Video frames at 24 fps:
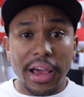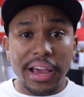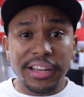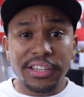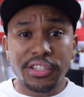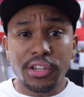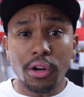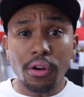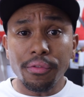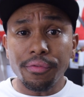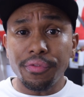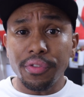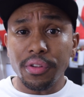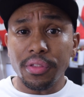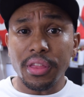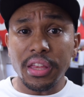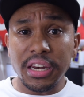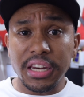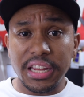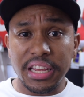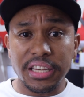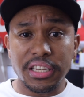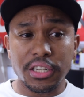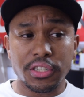I don't feel the
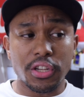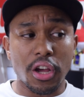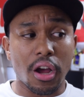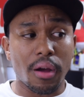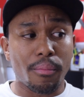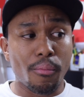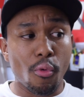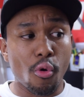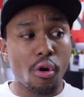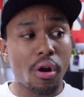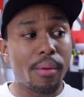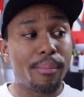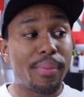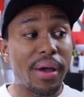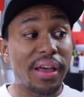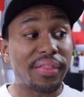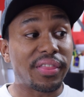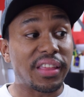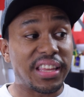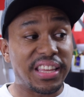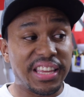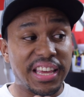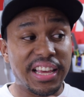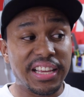need to talk more about
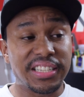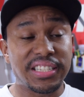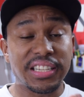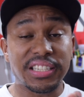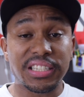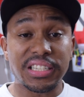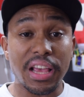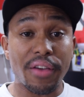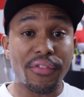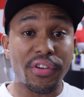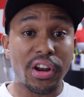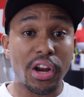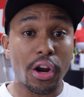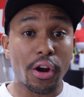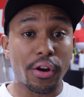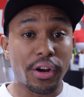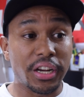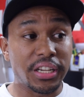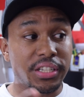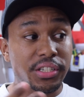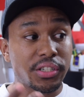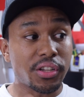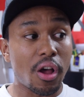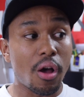the Yeezy
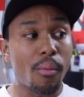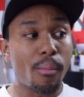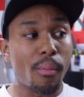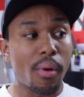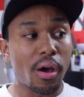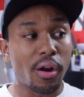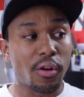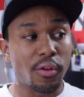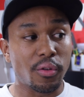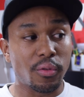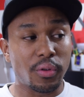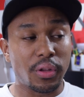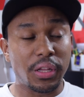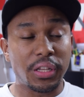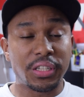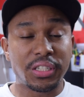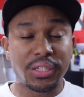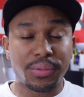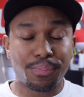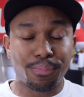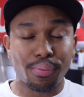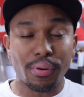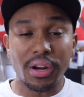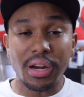700 Salt model. It's
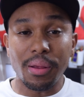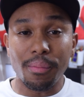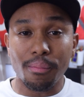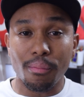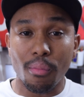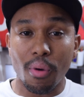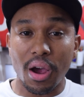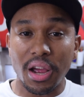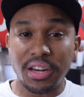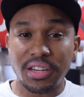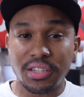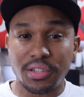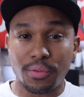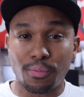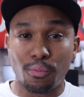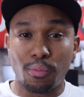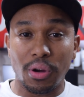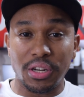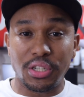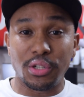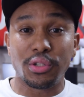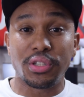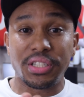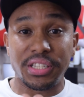pretty much
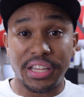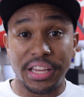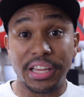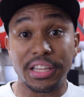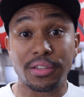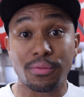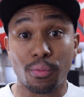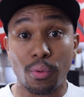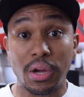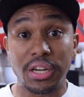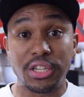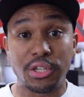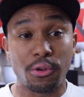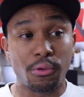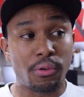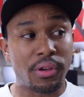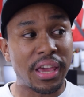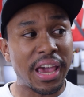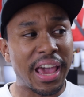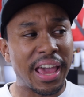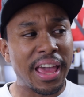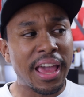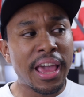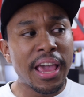what you see is what you
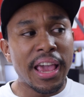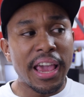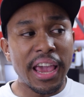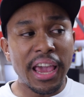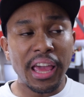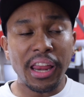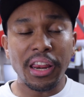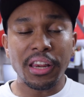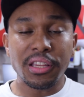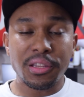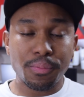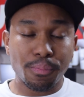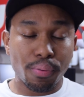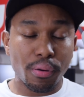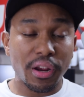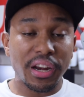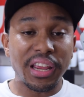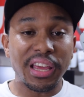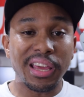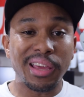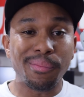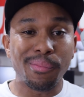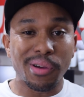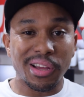get. And it's
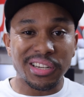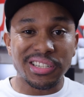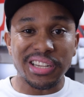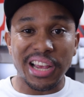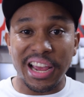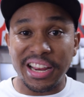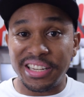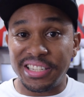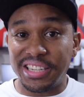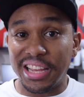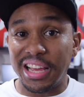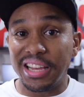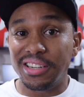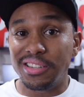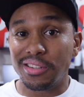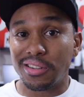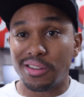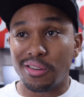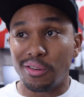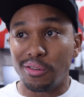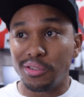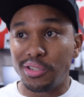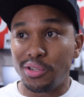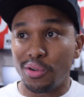pretty much
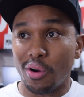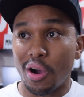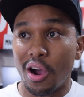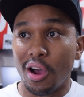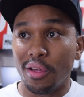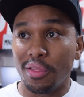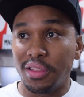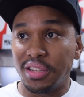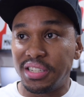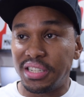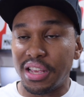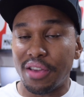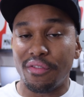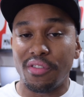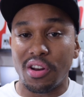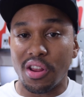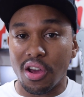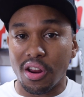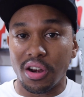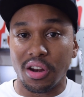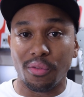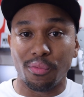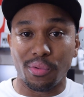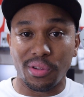identical to all the
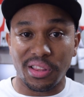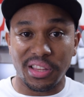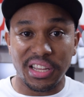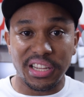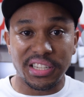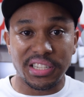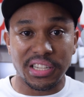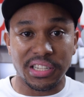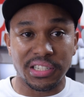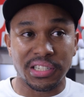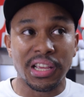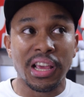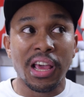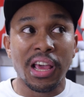700 releases